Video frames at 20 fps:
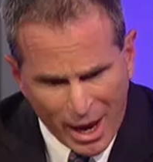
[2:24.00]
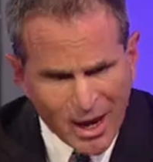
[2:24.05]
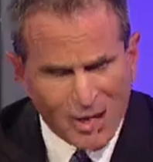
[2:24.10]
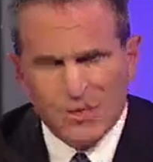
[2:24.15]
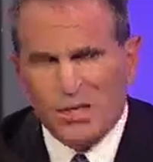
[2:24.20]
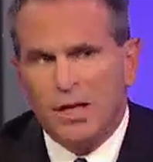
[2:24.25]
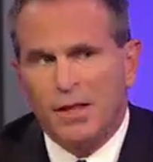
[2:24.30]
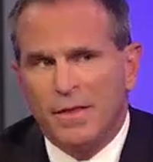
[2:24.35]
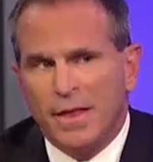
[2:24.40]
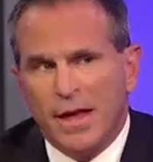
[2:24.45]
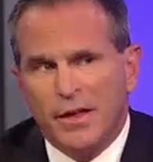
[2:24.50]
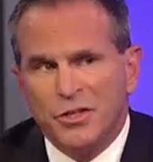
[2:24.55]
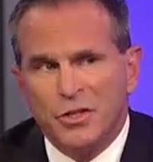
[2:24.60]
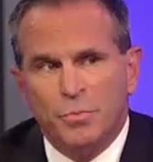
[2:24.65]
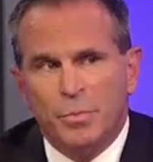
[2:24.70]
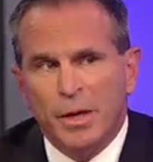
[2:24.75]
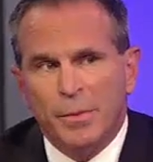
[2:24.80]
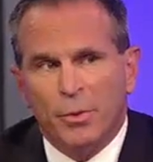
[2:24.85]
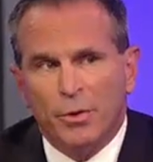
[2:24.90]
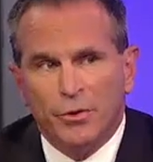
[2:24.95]
18,000
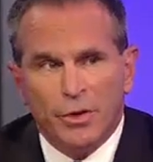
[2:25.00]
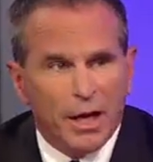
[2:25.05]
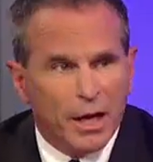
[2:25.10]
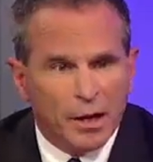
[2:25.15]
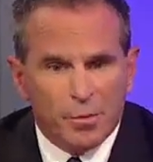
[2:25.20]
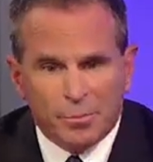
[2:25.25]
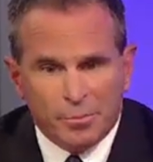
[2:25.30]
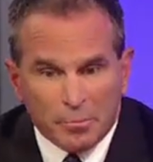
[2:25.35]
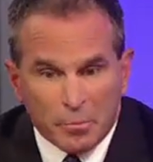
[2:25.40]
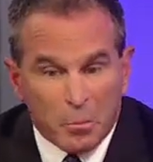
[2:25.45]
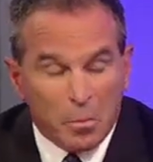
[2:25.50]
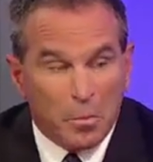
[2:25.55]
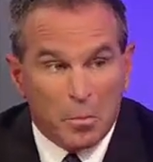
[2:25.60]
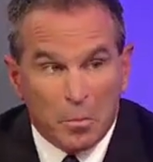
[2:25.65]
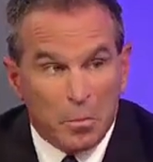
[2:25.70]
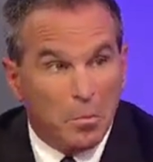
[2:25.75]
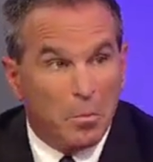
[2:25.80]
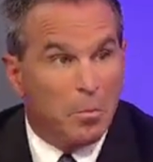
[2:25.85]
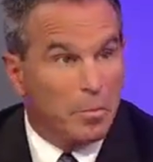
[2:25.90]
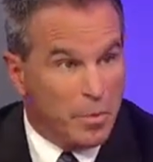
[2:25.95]
people dead,
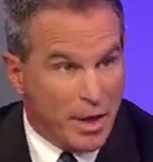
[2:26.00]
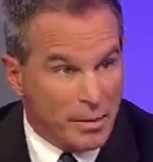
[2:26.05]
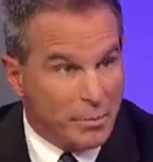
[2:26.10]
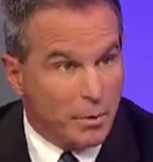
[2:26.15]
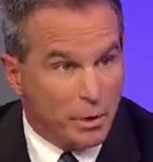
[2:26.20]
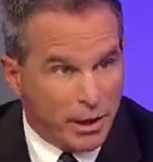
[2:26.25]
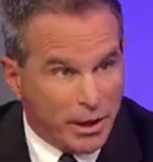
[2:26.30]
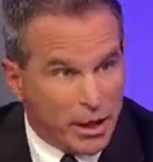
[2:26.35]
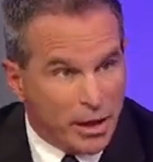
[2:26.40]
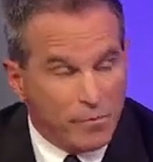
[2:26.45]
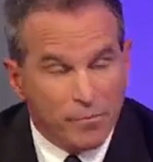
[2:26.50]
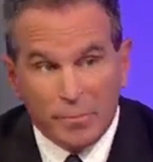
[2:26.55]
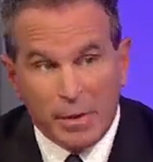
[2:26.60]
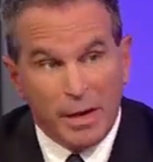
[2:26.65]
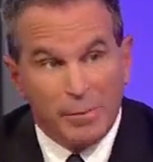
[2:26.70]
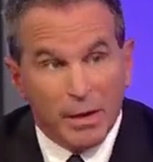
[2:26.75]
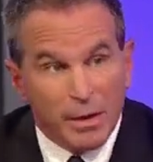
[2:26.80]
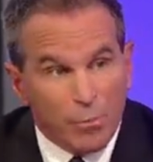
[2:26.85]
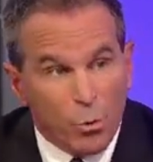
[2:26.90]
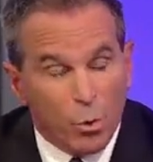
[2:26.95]
they believe,
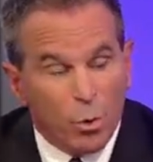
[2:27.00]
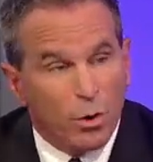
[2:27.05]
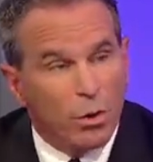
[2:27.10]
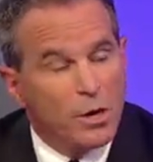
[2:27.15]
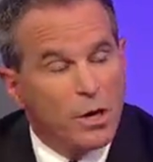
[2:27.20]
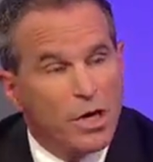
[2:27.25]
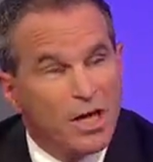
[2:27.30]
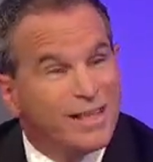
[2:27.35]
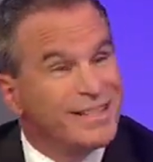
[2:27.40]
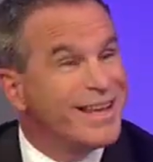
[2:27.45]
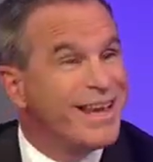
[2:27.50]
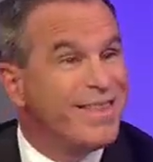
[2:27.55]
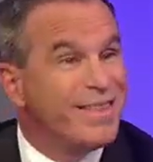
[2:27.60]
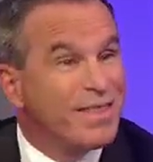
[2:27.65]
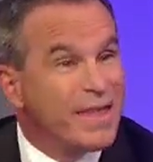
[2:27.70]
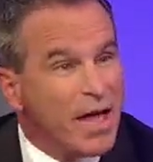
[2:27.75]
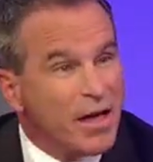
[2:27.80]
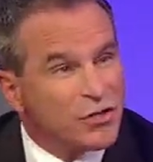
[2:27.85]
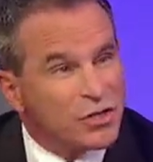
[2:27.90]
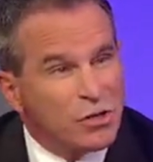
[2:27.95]
maybe more,
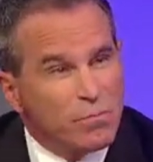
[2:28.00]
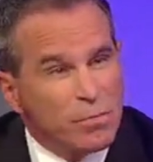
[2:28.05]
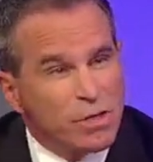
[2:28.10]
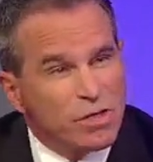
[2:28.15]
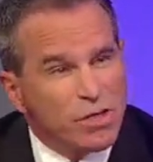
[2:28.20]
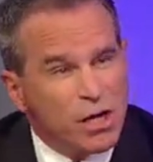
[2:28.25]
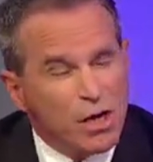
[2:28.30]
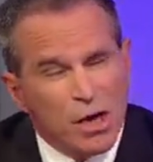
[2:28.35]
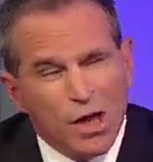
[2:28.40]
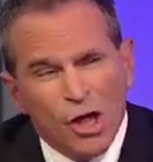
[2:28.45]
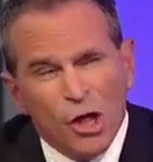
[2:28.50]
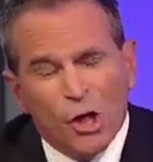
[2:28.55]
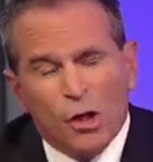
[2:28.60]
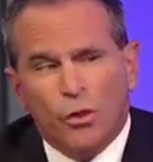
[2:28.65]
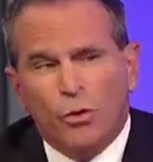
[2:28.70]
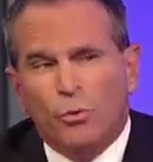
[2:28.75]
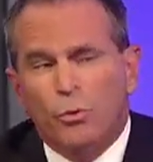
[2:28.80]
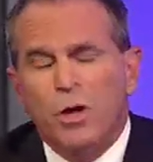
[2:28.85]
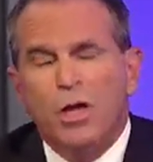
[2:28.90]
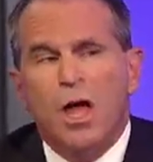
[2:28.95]
10,000 missing,
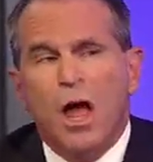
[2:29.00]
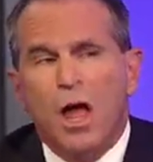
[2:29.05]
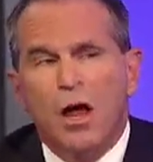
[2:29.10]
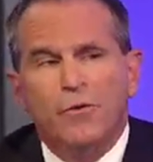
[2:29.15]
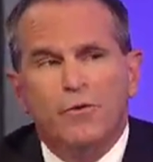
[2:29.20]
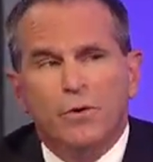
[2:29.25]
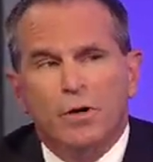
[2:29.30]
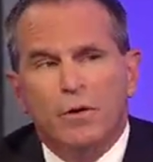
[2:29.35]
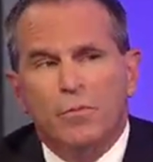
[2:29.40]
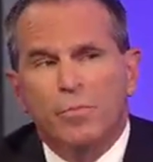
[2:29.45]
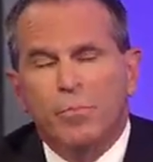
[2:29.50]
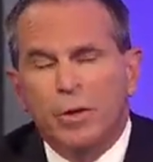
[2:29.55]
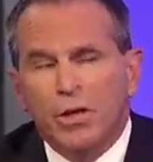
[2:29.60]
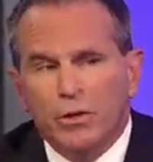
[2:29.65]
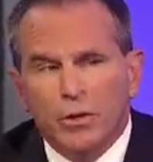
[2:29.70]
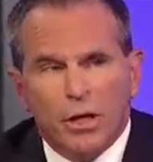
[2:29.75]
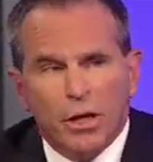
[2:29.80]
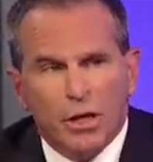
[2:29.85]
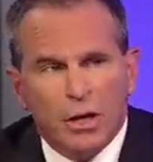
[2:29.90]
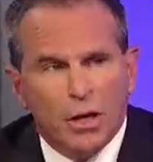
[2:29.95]
$300
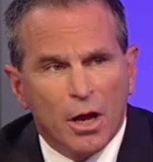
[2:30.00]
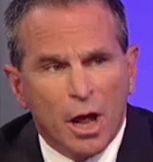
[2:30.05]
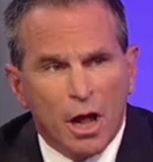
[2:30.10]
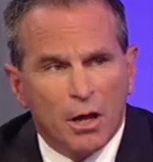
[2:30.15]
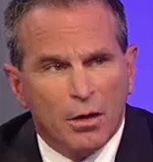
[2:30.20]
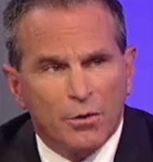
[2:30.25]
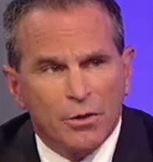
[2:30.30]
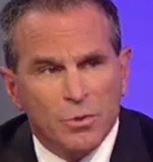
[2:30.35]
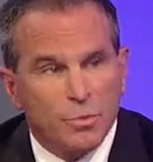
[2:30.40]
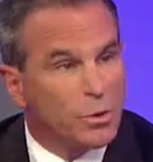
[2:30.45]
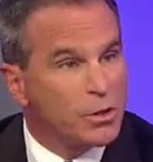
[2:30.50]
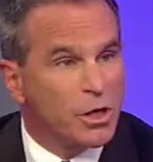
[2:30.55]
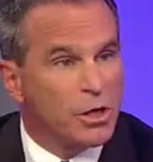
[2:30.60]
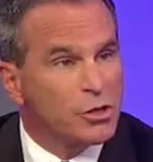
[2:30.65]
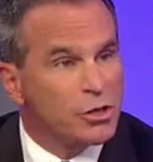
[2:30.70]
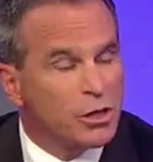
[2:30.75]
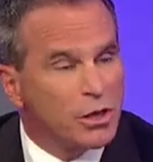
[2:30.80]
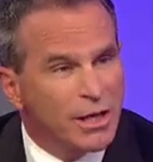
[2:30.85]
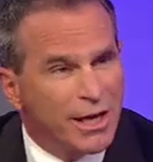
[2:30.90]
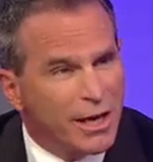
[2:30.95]
billion
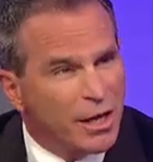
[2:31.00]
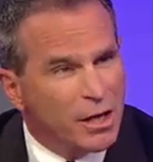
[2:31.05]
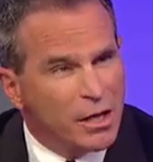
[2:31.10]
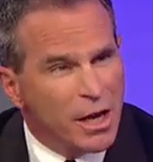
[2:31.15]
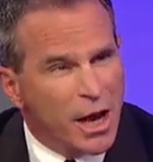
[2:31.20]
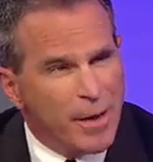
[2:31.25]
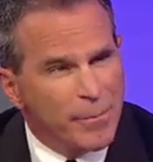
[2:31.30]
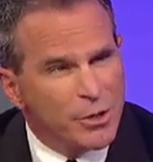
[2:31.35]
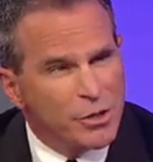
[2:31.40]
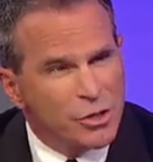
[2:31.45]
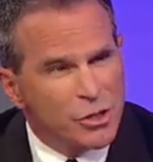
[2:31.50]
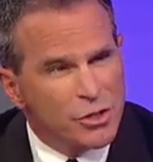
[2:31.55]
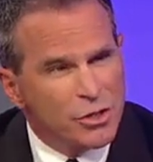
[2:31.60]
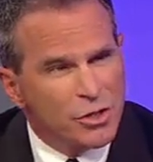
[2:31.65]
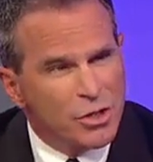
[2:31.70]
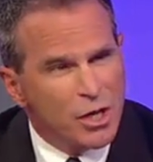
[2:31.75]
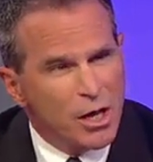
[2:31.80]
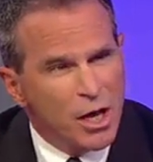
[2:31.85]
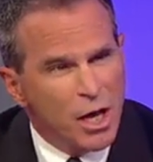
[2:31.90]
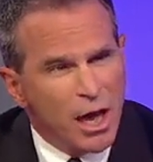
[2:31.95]
potentially in
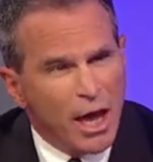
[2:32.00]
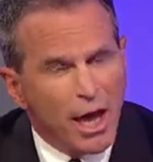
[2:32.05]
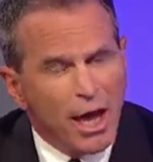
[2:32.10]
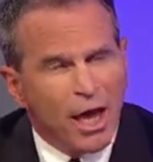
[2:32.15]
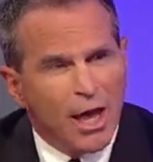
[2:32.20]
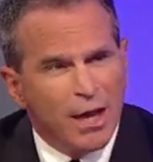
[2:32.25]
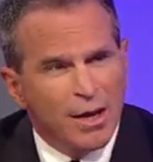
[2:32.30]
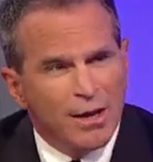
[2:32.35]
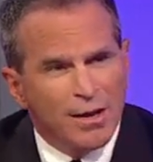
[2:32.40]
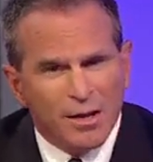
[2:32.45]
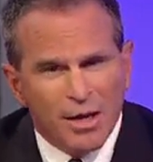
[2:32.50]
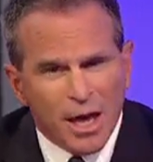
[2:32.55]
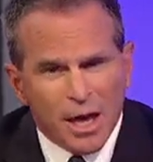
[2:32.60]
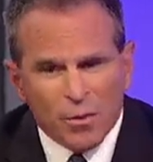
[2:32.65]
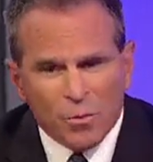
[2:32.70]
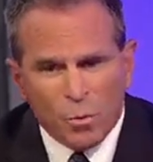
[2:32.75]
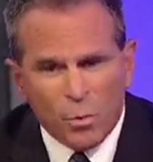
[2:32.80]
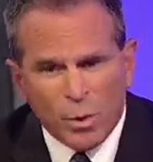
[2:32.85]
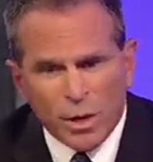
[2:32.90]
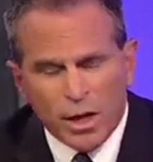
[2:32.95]
damages. And
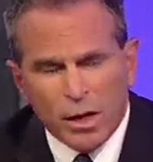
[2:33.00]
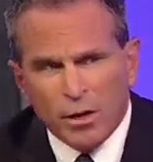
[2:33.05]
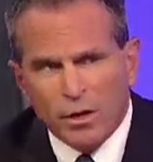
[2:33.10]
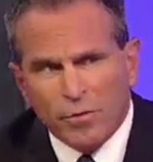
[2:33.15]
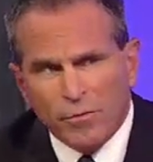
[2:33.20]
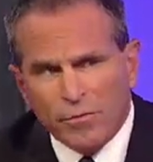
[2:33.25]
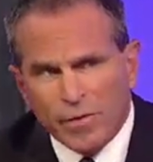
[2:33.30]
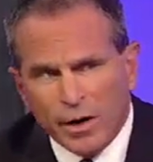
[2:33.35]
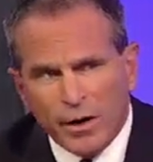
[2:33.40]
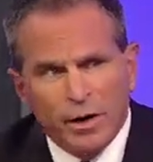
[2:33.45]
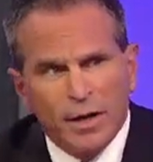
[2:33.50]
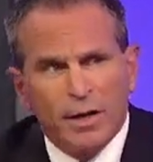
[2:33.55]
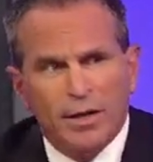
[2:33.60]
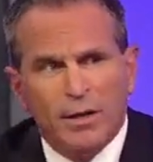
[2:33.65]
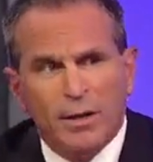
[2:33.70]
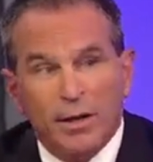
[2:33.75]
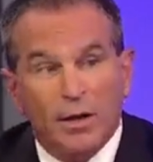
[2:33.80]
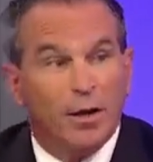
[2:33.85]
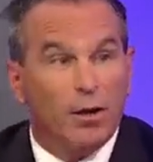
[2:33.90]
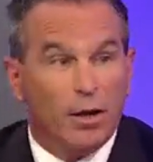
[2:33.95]
yet we hear very
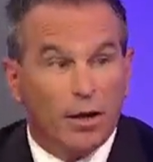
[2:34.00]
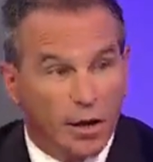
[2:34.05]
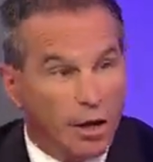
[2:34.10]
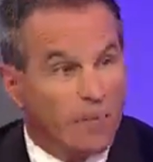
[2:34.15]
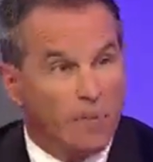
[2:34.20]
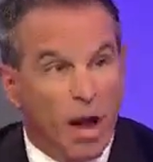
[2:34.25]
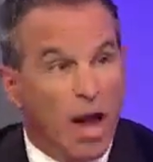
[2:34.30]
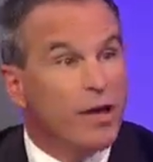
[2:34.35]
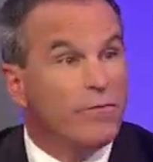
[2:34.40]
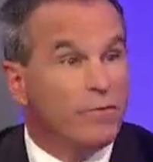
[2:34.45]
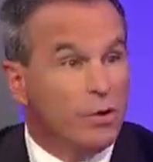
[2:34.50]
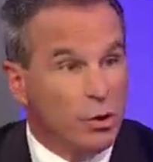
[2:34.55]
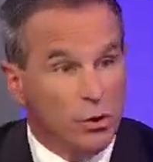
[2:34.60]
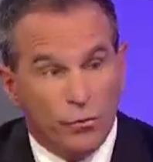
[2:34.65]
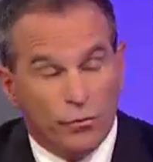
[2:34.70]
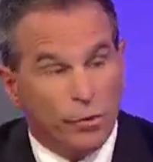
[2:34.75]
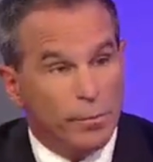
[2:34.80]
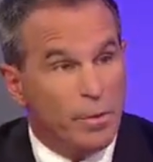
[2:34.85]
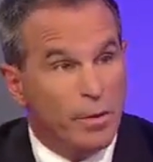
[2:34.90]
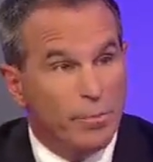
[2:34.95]
little, in my view,
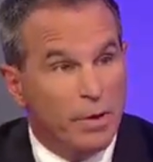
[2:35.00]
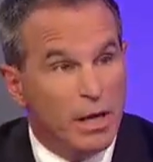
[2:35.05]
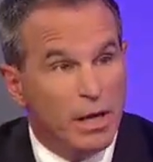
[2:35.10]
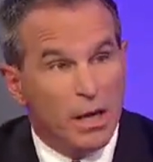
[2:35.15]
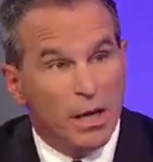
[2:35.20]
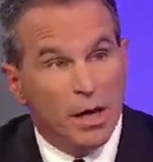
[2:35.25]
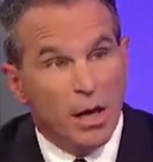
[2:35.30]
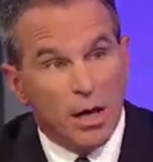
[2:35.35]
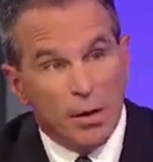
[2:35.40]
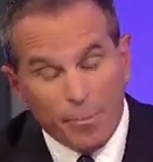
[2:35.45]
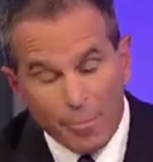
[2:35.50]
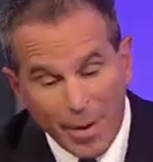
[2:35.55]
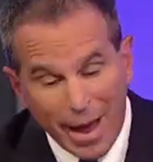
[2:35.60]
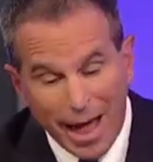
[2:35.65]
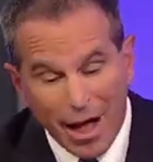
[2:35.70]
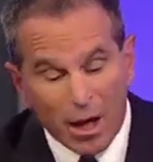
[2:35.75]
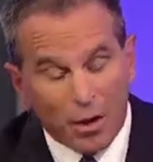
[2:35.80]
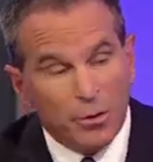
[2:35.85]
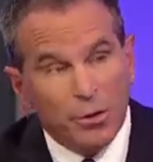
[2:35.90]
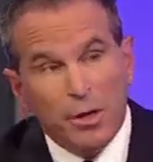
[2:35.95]
from the media
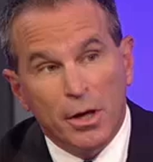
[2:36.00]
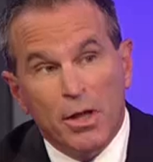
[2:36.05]
about